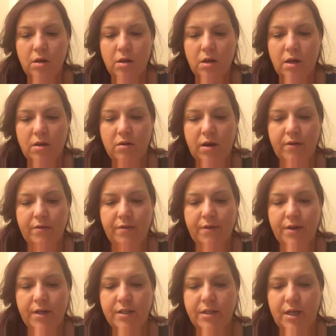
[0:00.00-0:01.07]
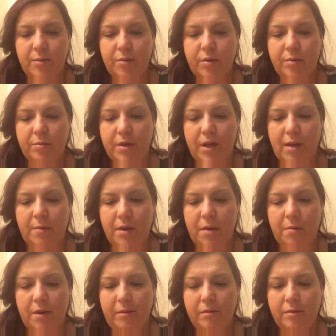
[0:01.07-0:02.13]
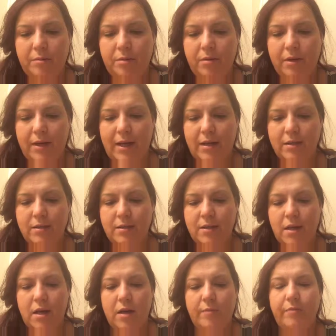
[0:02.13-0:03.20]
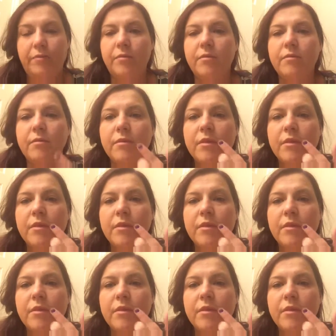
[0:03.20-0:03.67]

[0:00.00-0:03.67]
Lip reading: I don't have a very deep one, but I may be able to pull it out some.